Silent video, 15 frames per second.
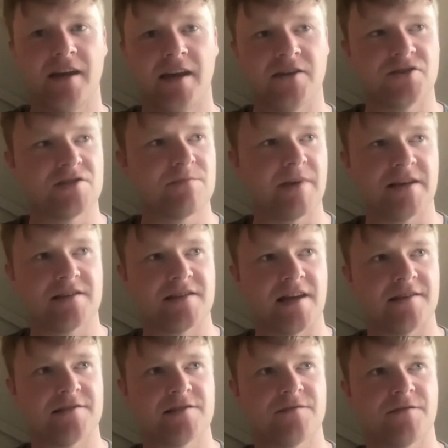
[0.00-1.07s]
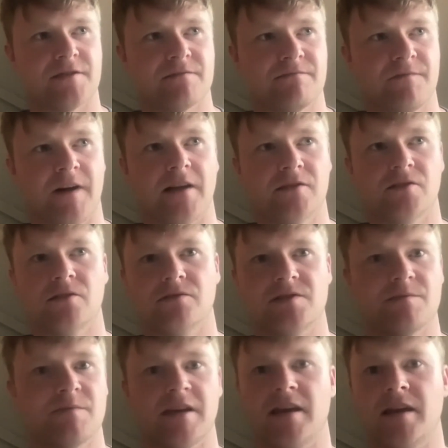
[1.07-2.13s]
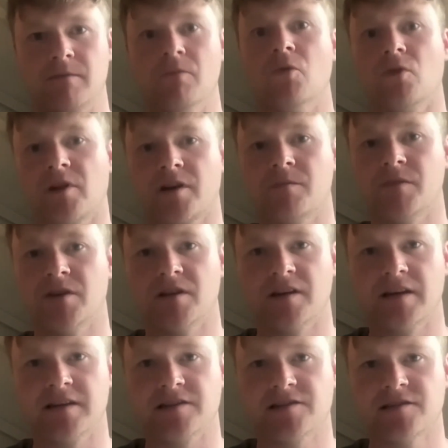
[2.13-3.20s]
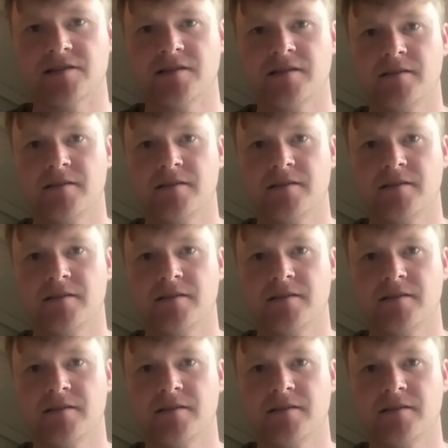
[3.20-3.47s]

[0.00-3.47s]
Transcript: It just makes sense for Falco to be in more communities.